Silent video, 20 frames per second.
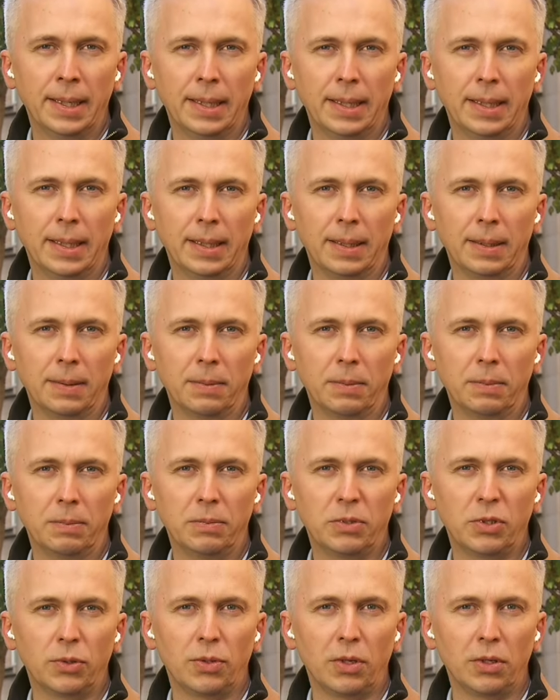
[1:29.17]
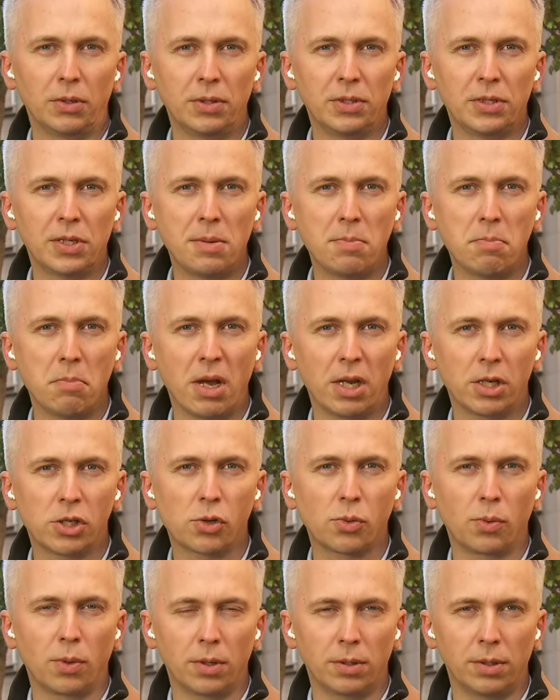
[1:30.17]
So there isn't
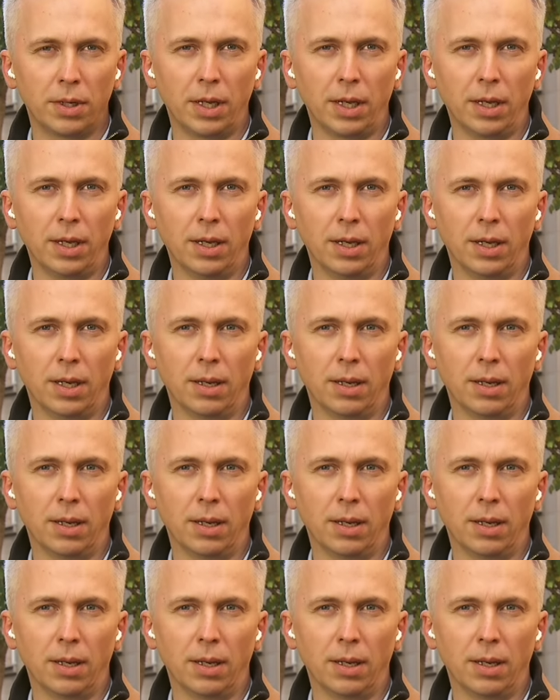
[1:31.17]
much worry